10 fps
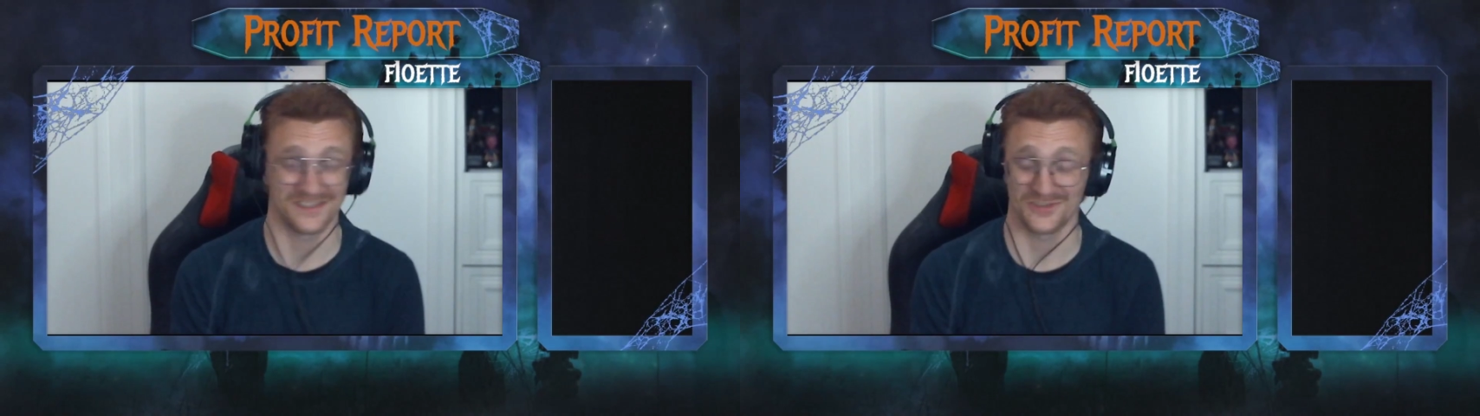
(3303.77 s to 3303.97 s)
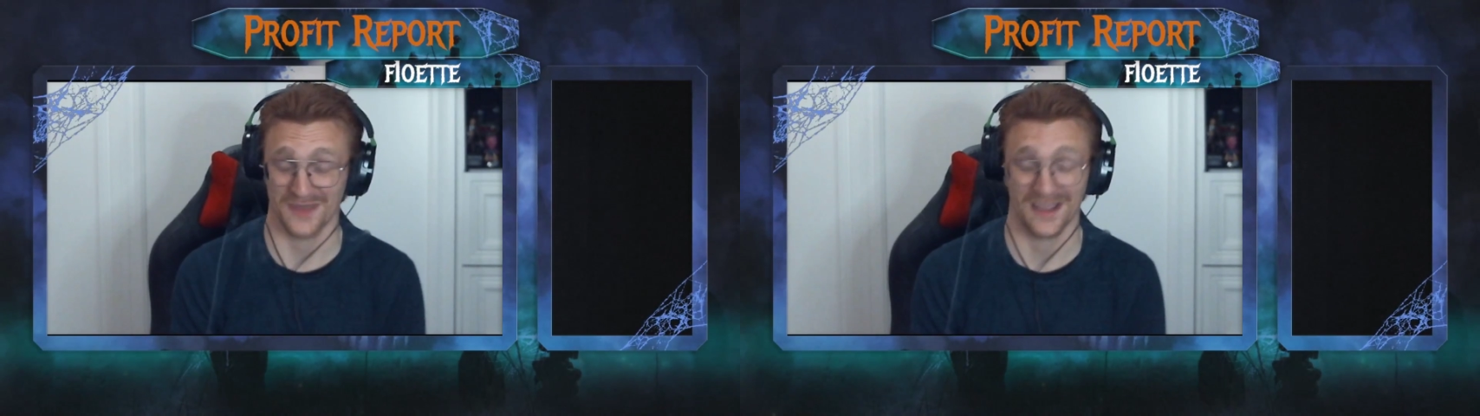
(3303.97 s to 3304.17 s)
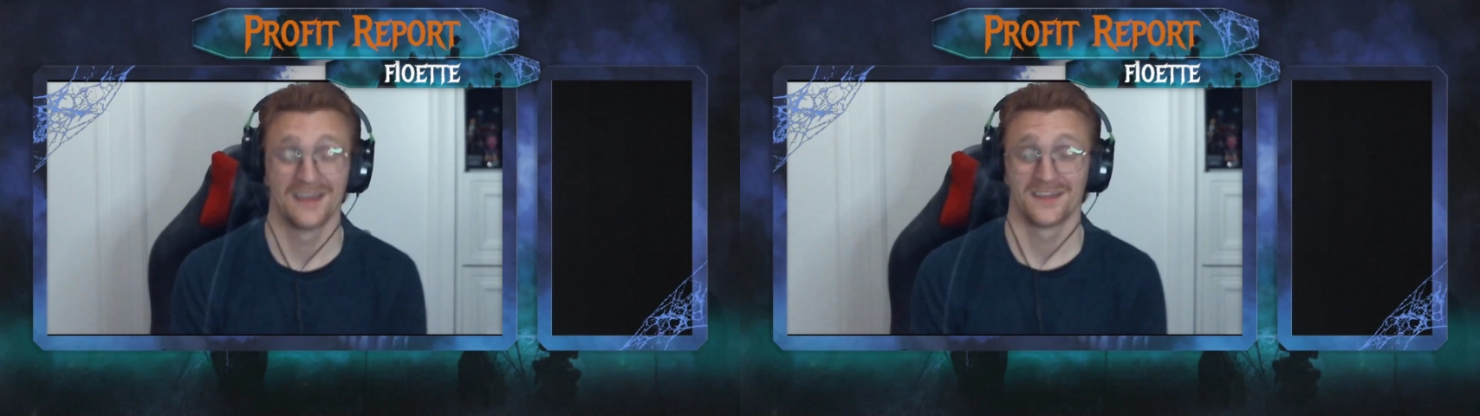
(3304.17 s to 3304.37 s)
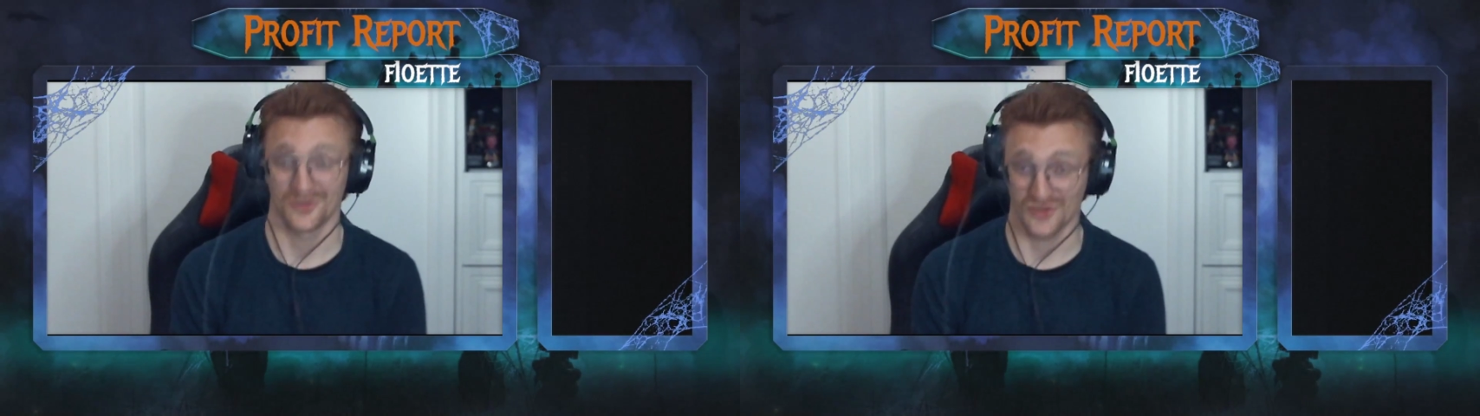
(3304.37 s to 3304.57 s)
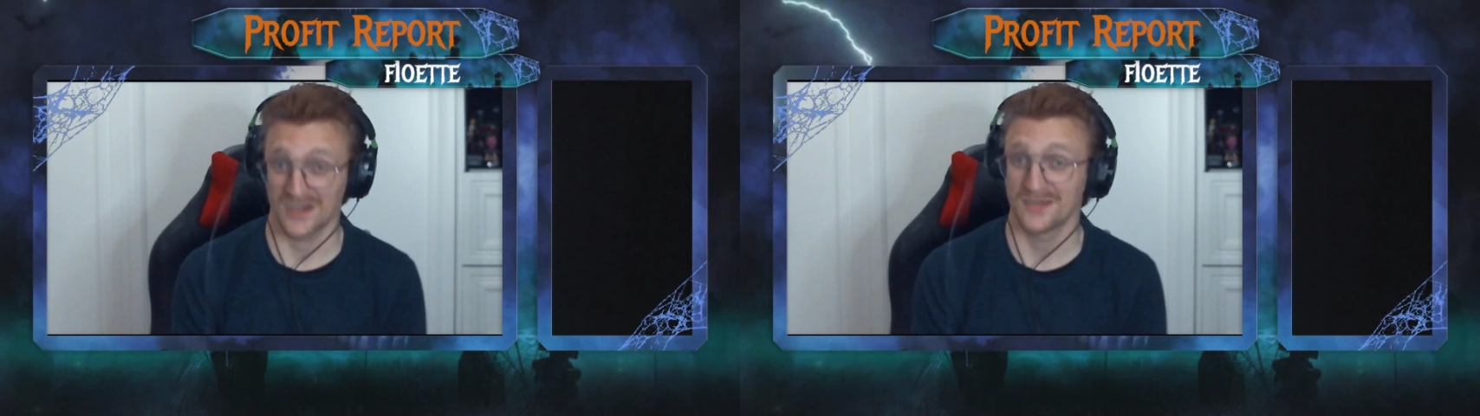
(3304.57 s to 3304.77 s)
douchebag. They're
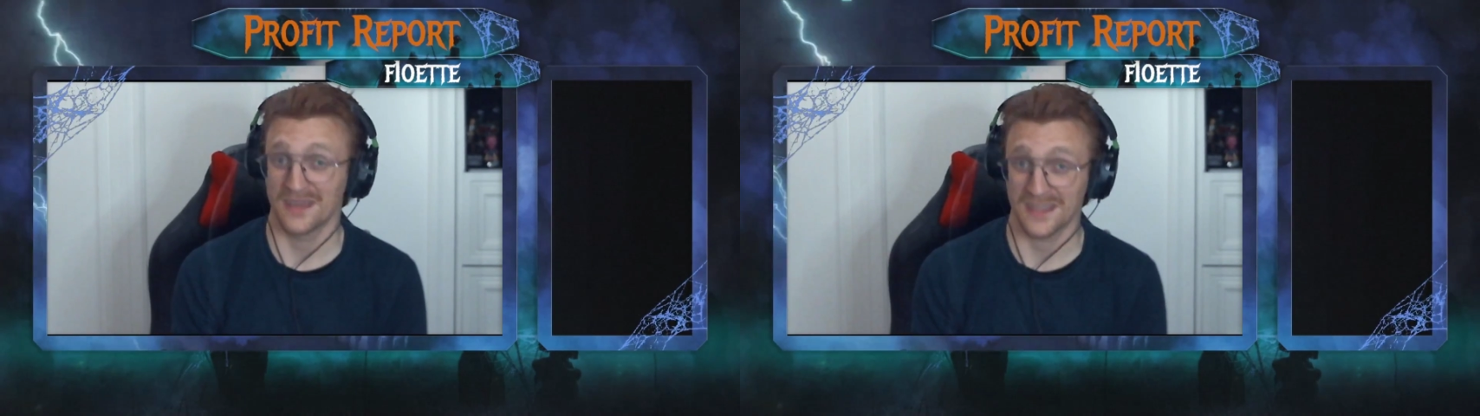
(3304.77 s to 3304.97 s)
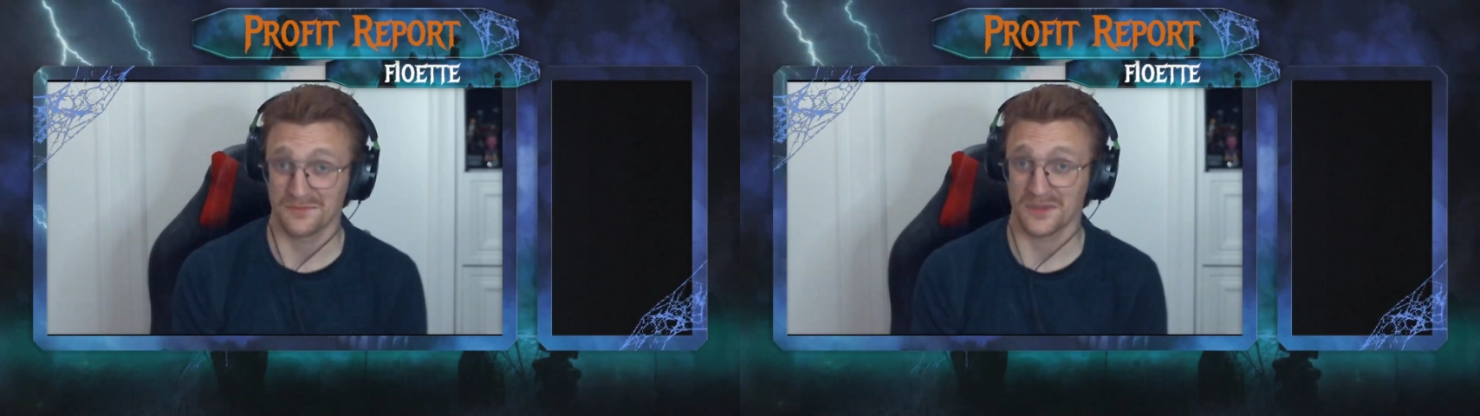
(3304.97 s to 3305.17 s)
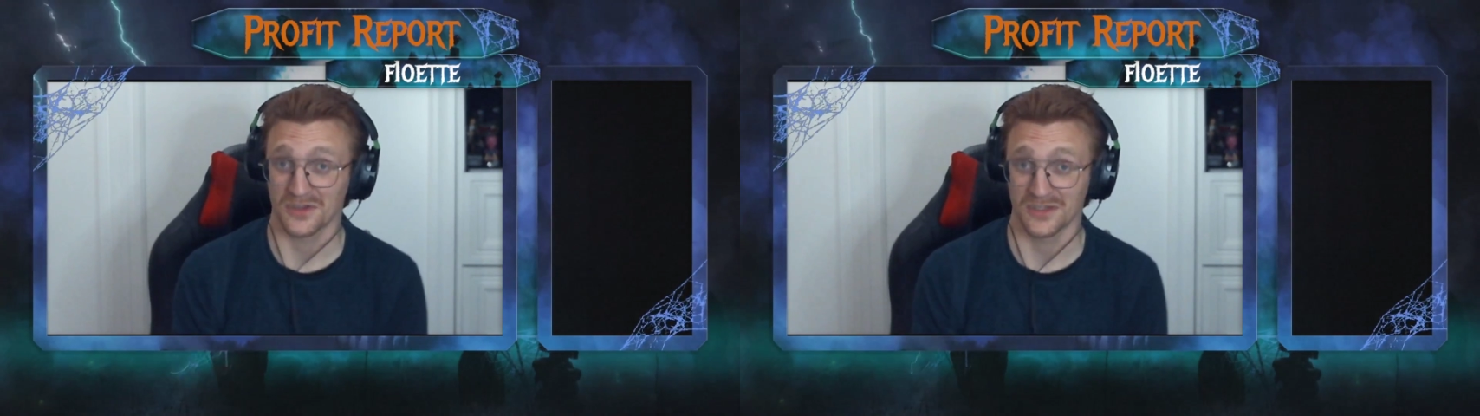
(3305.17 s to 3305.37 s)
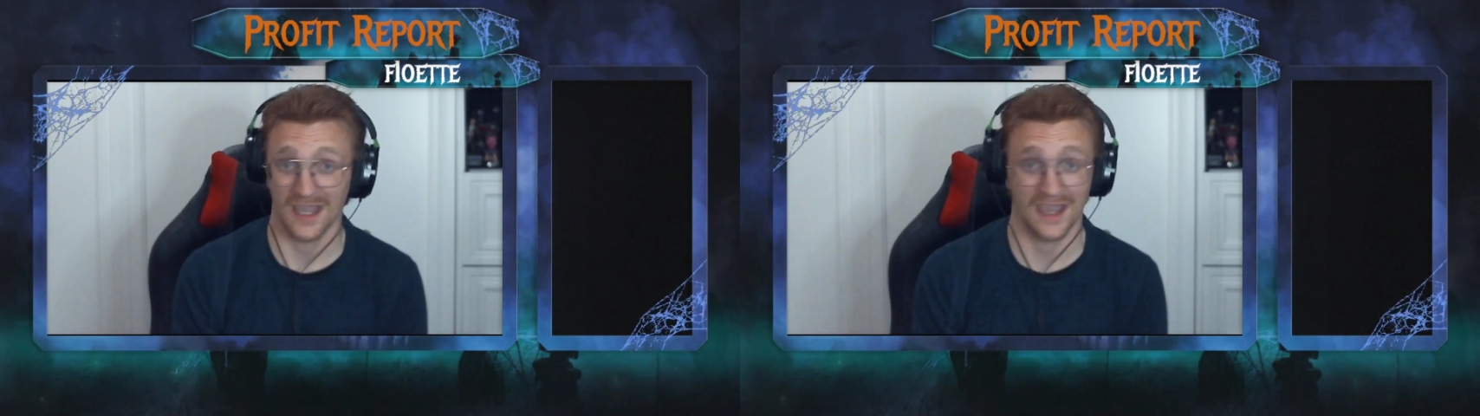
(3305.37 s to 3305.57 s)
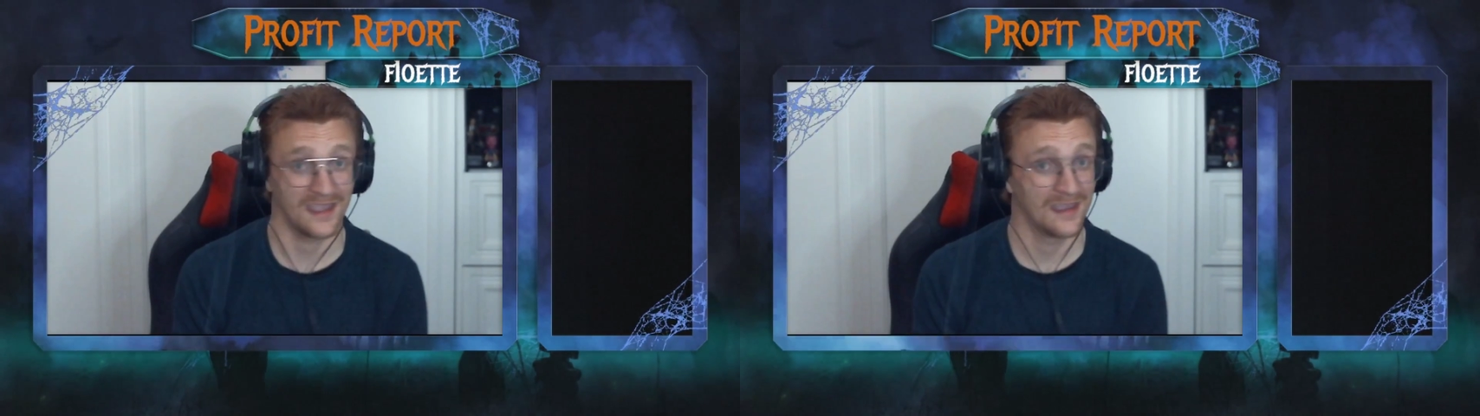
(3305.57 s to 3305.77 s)
trying to make him the good
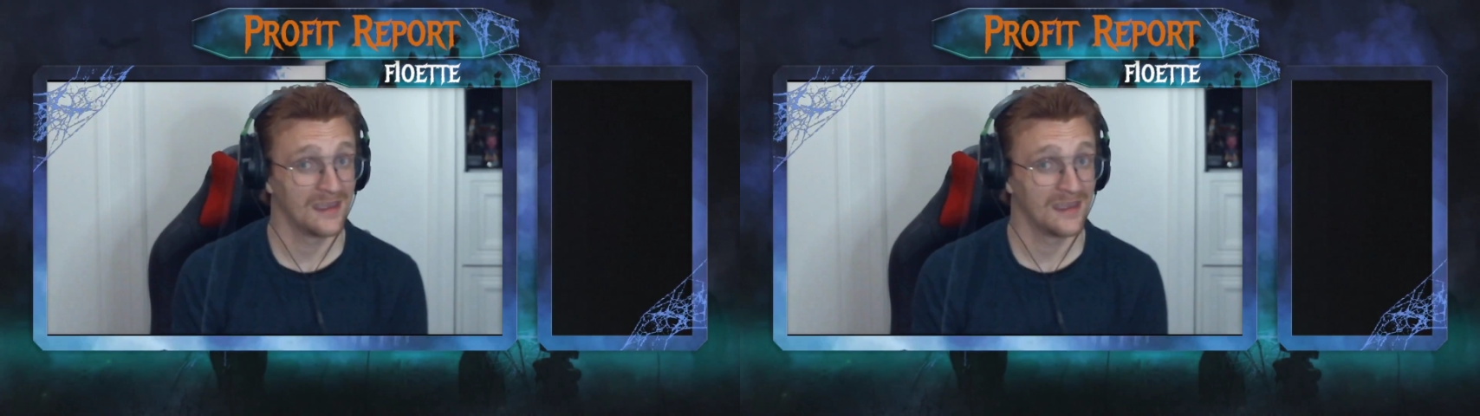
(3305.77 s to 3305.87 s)
guy,